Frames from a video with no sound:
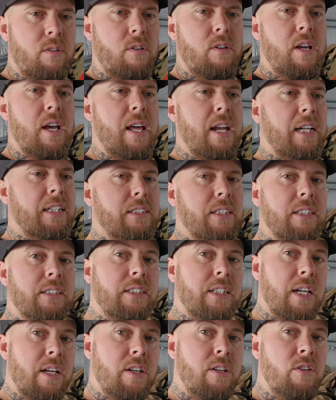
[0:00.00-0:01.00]
And as I
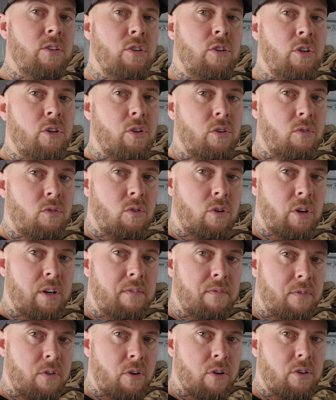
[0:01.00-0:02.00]
said, you can hook an
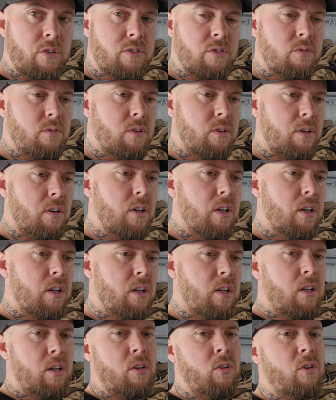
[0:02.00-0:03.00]
inverter to it.
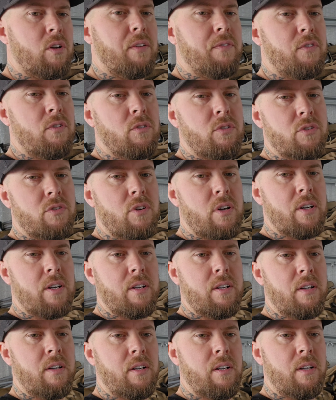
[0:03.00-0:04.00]
Look, if you're trying
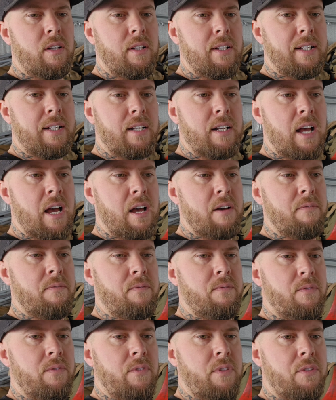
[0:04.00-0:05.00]
to have
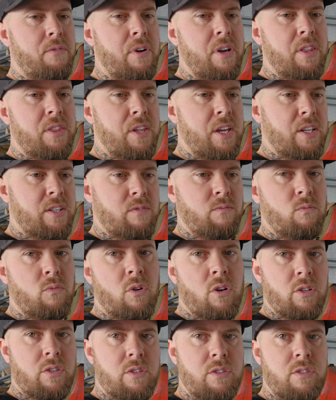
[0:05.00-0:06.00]
3,000
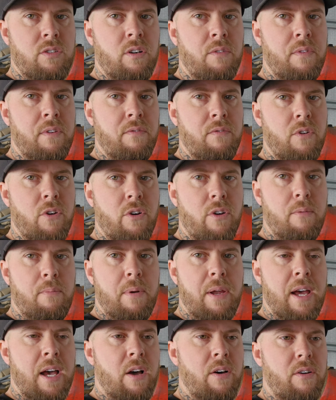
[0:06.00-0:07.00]
watts of inverter
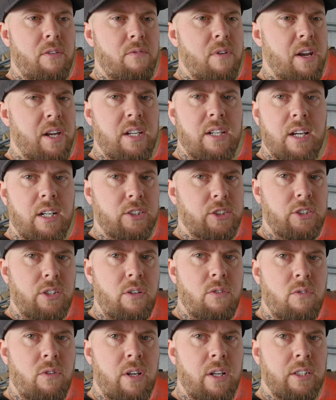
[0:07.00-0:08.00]
power to run induction
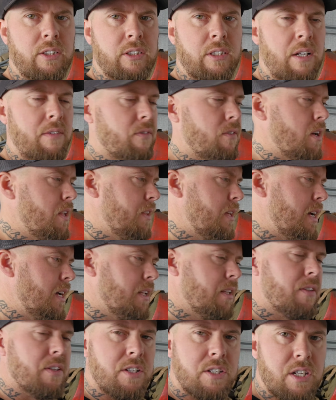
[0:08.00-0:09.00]
cooking and stuff like that,
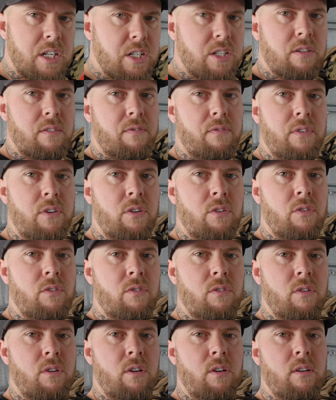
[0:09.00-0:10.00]
this isn't for you.
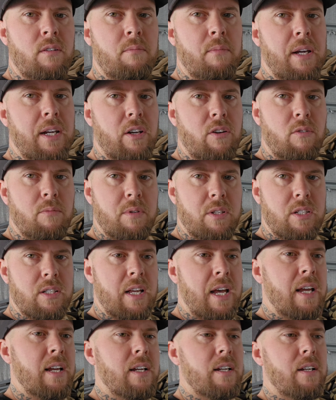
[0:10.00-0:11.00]
Make no
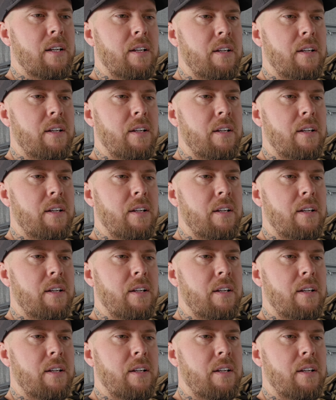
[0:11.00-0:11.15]
mistake,